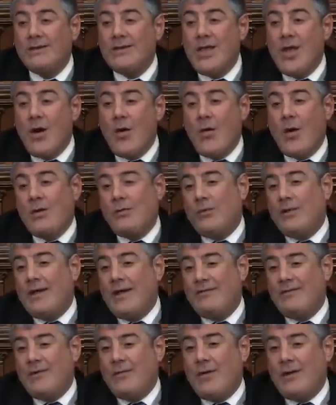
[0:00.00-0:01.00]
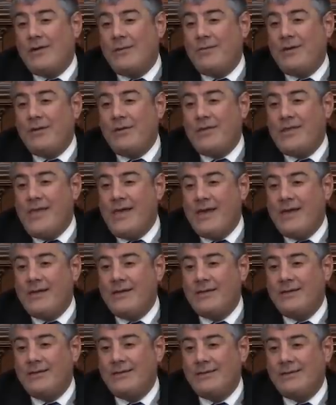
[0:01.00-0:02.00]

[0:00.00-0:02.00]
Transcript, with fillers: No one will ever want to be with her.